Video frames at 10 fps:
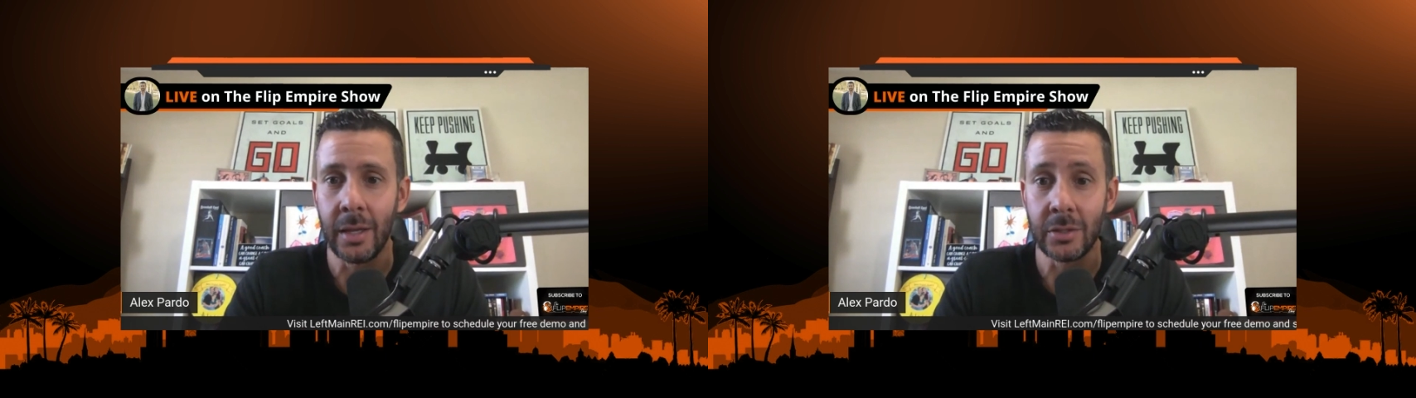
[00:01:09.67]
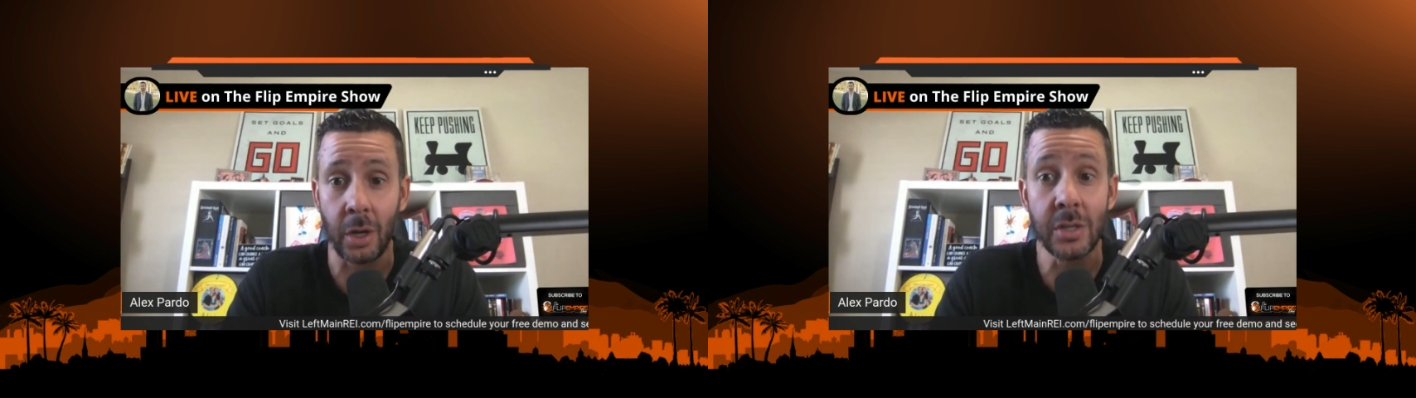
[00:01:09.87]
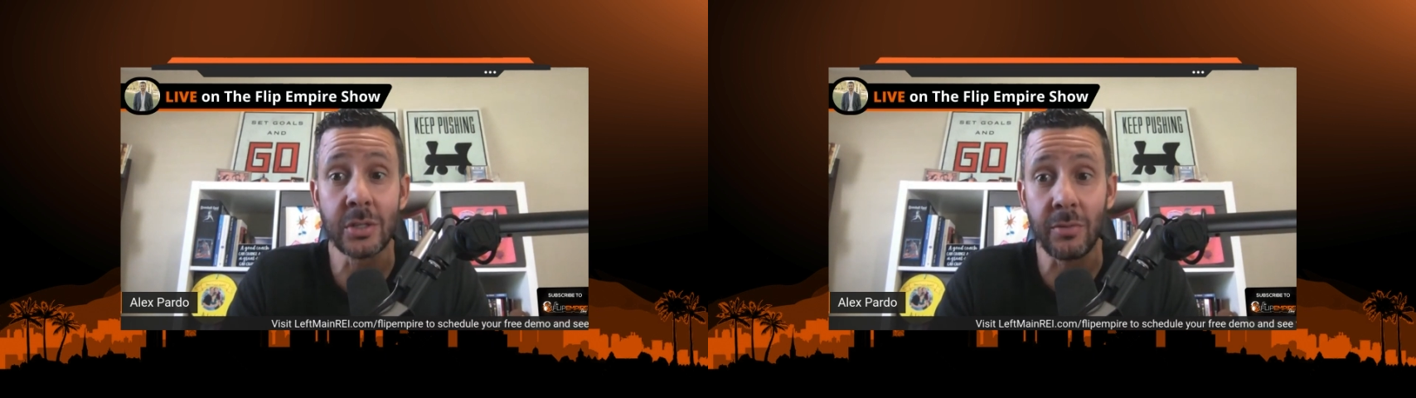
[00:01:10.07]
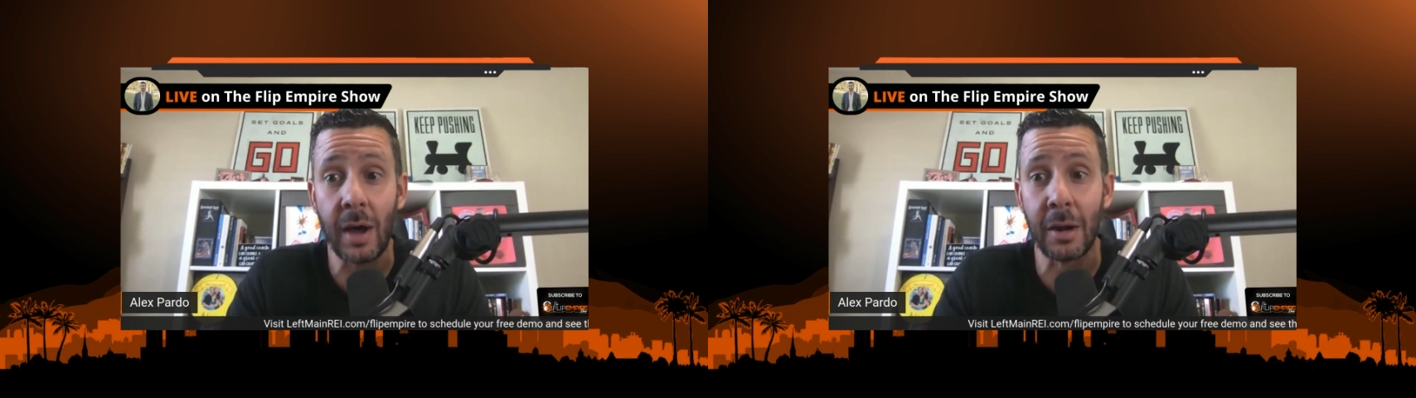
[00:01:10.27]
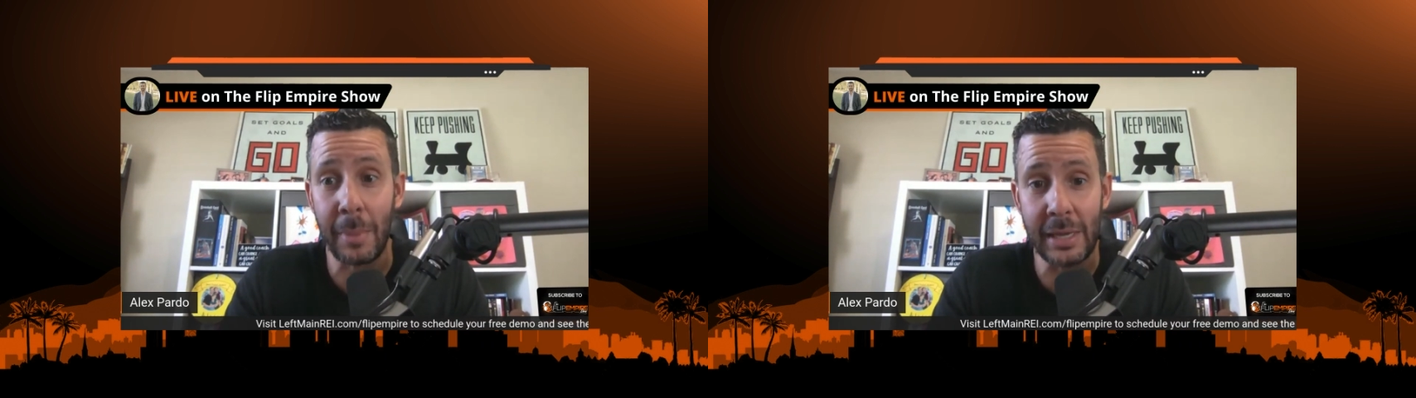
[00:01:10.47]
tons of
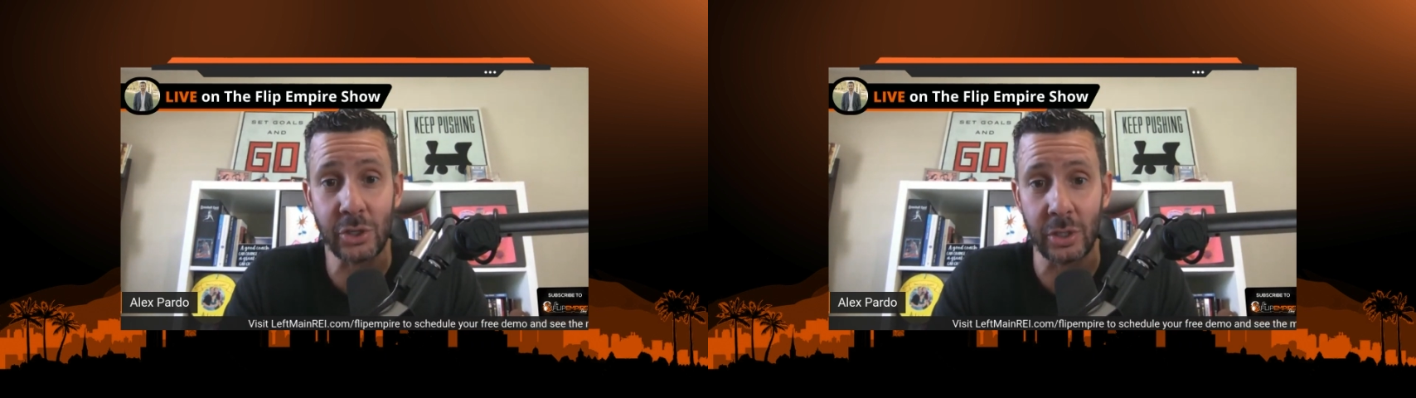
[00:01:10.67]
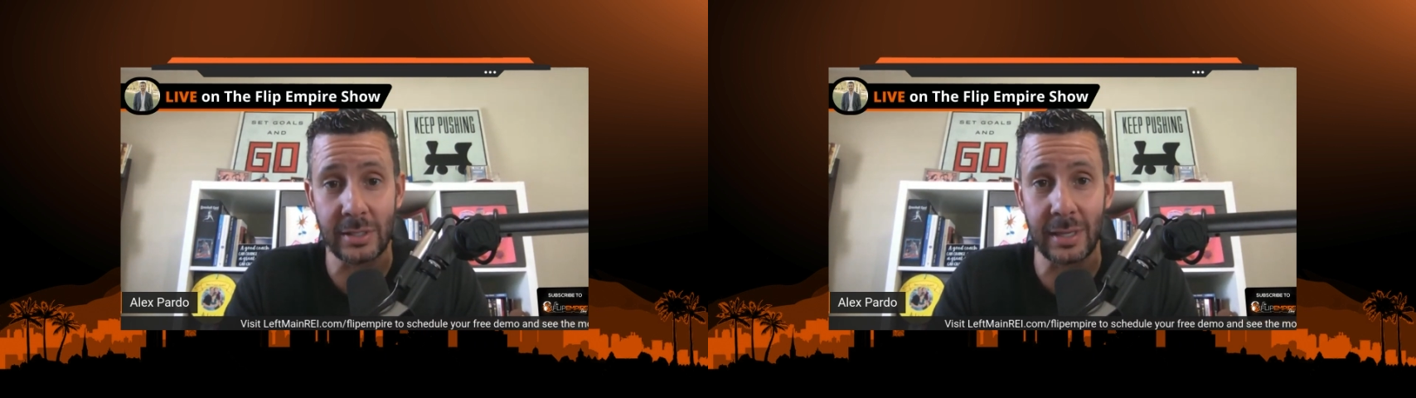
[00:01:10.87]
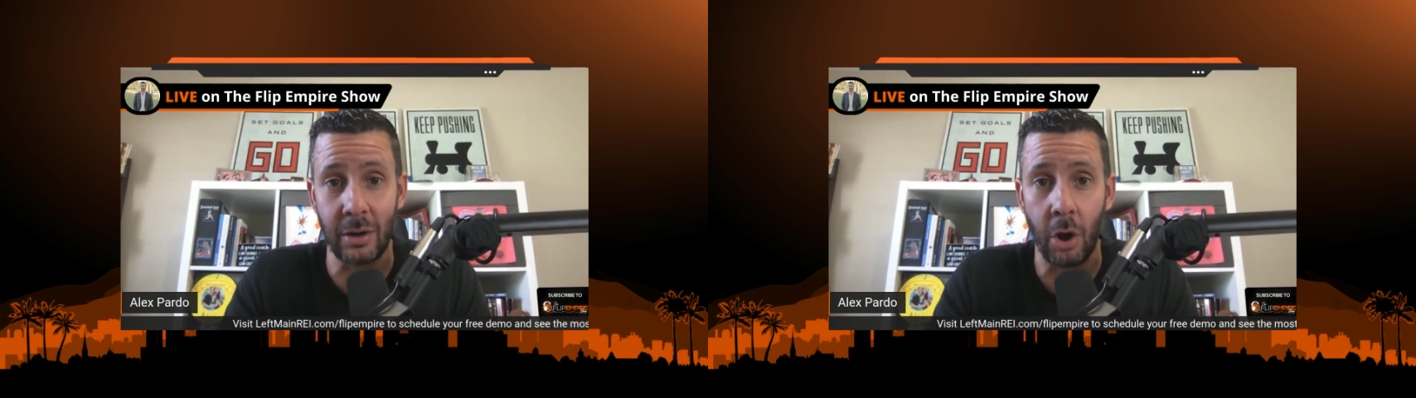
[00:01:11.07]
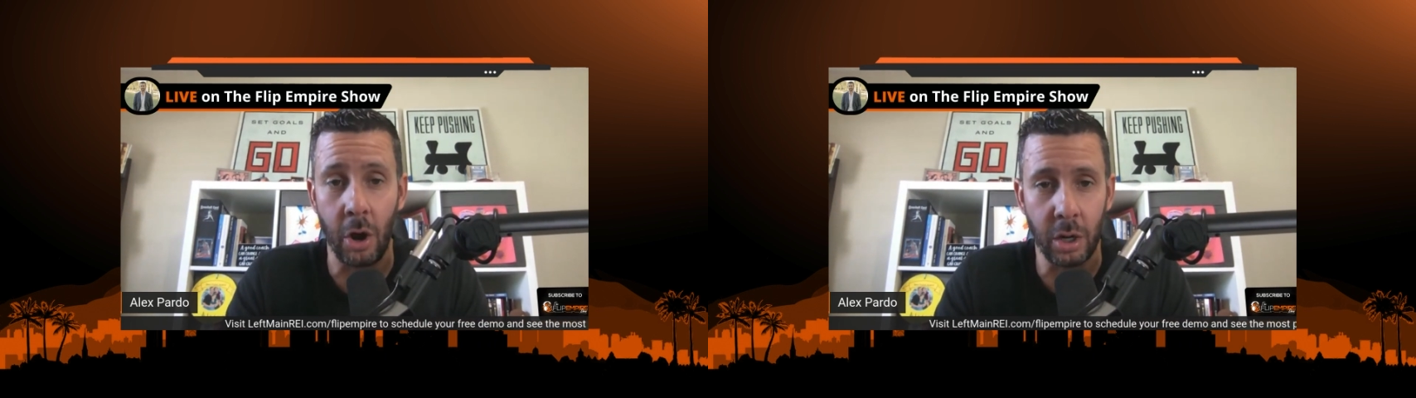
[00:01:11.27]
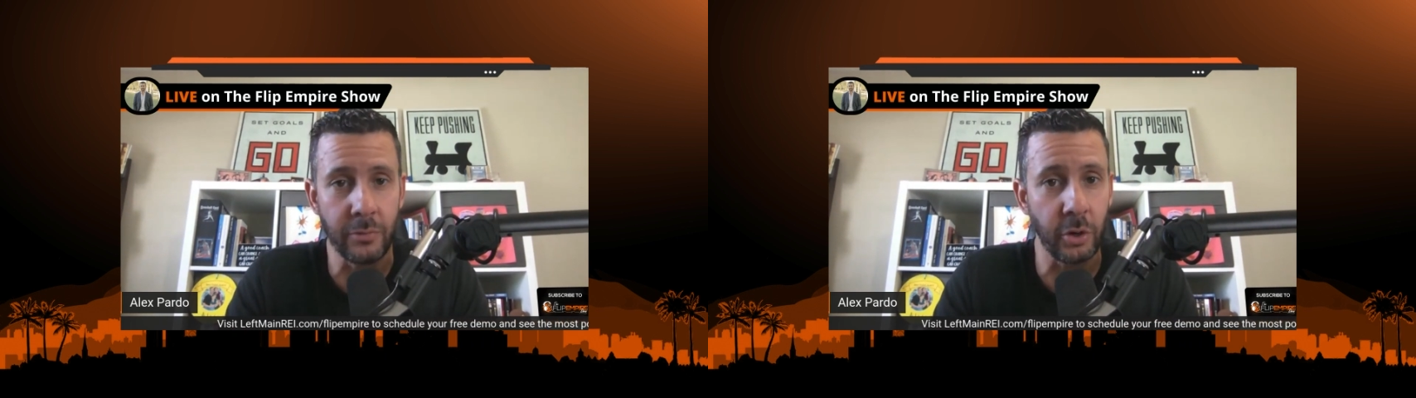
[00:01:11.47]
automations, and
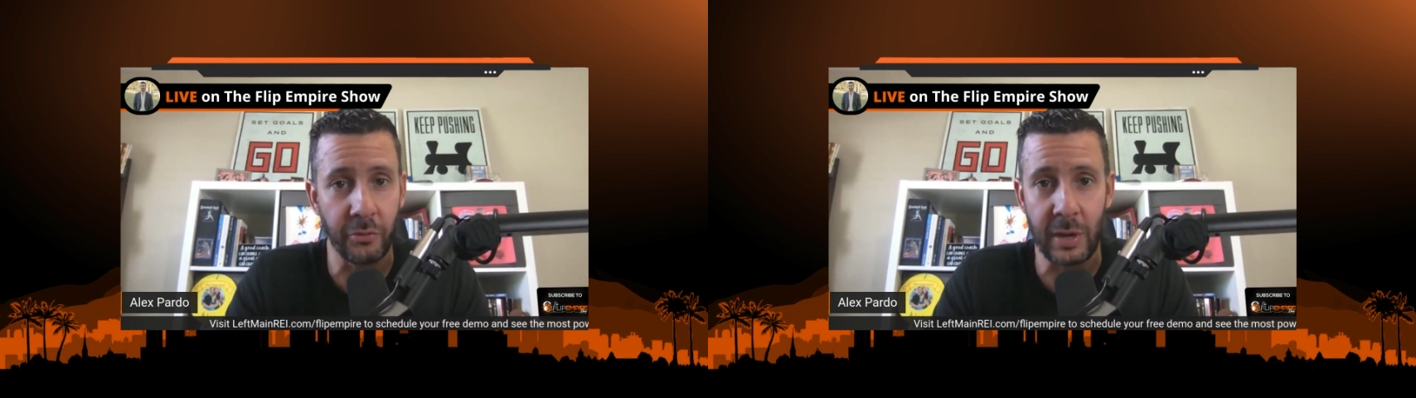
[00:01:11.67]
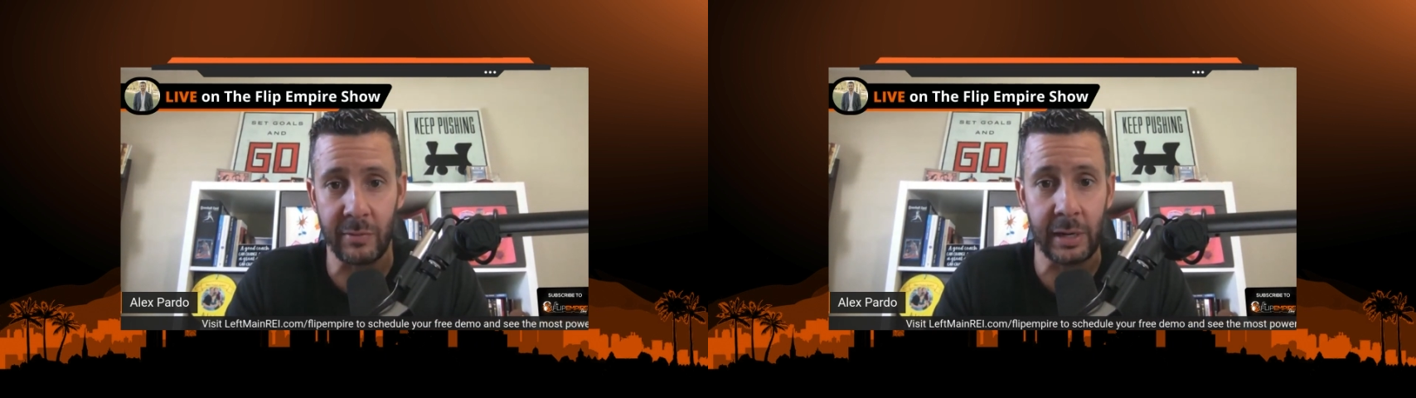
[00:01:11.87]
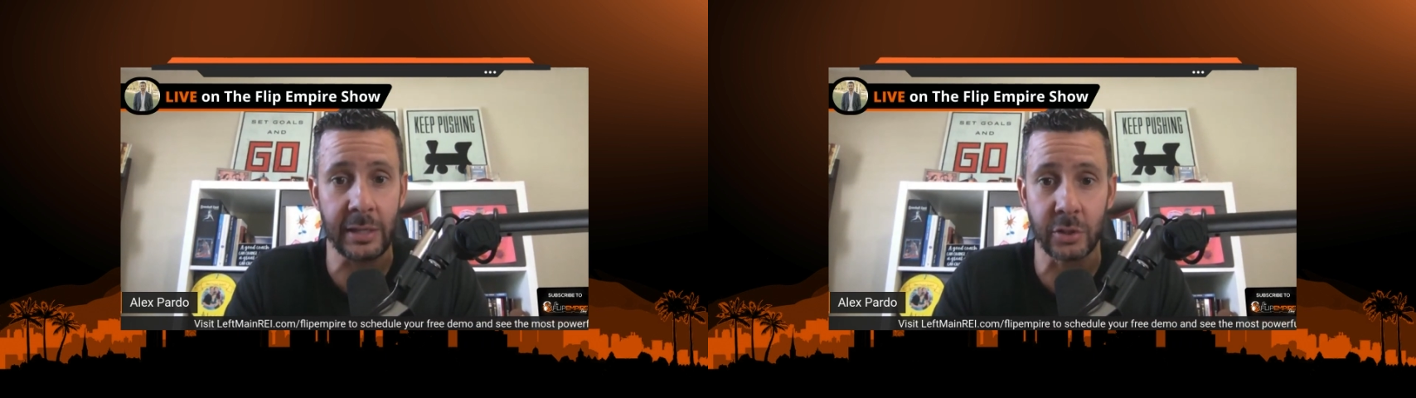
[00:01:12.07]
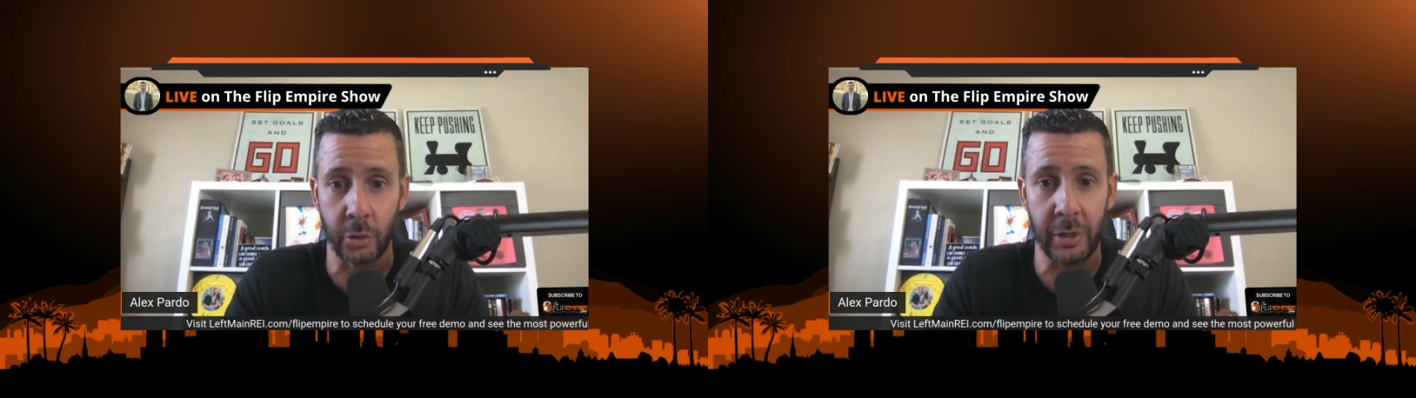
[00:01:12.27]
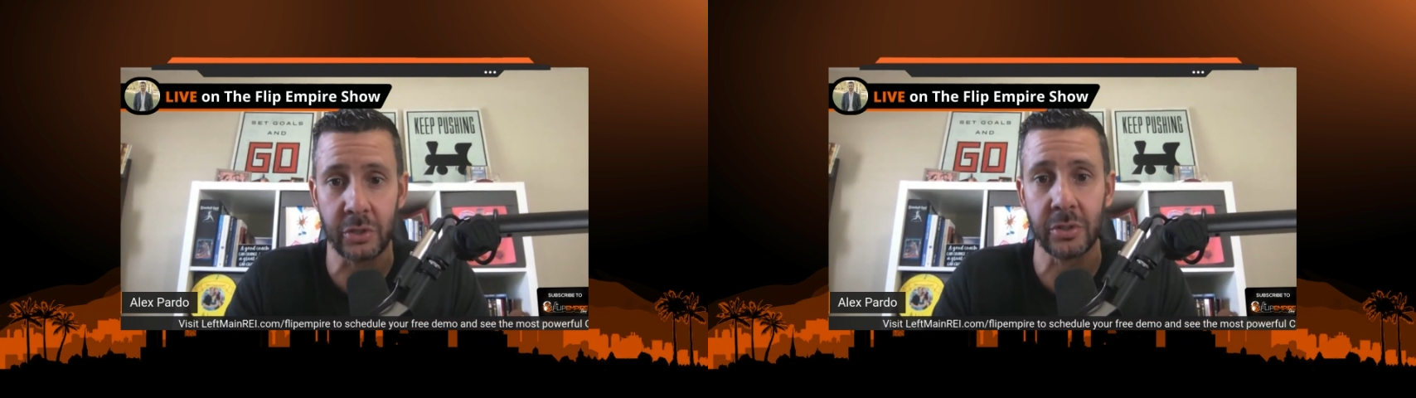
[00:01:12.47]
all of your favorite
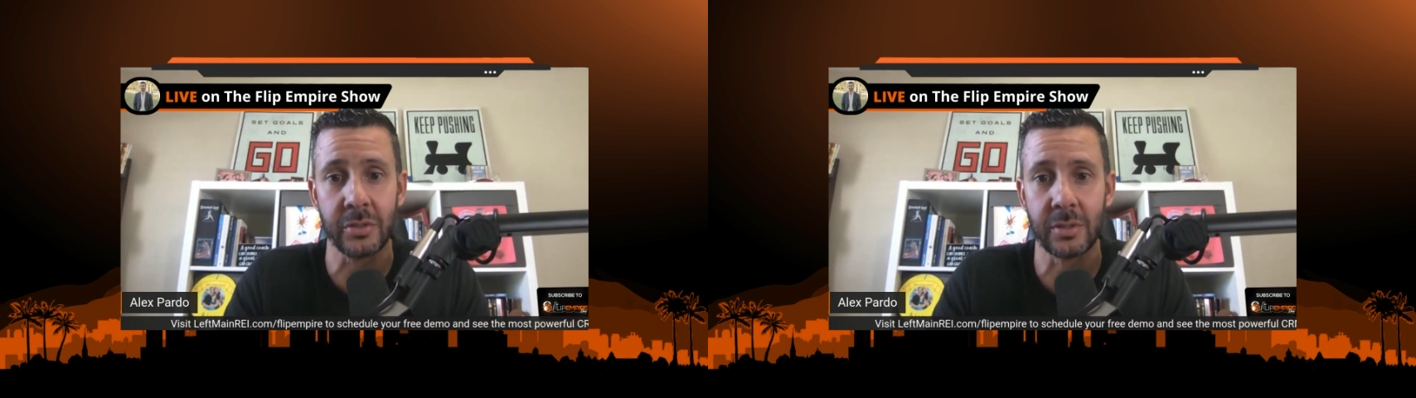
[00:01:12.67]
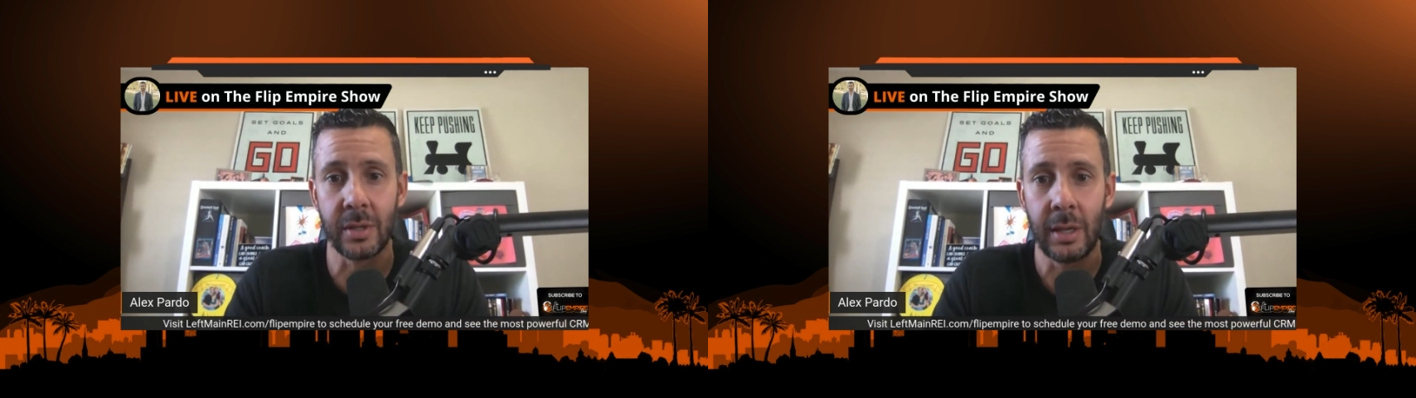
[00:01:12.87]
integrations.